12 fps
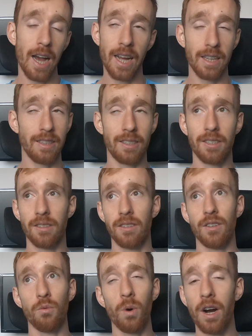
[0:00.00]
and
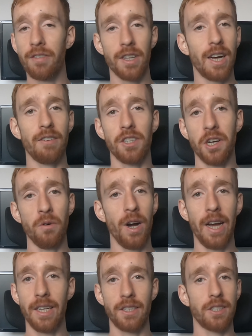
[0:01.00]
whatever that result
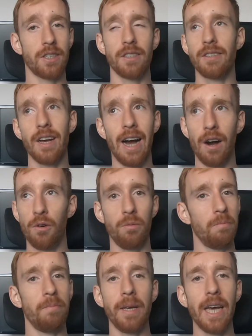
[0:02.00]
is, I'll
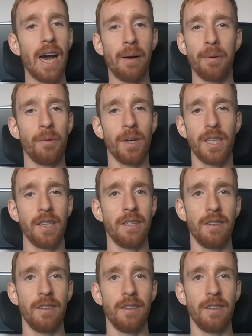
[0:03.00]
be happy with it.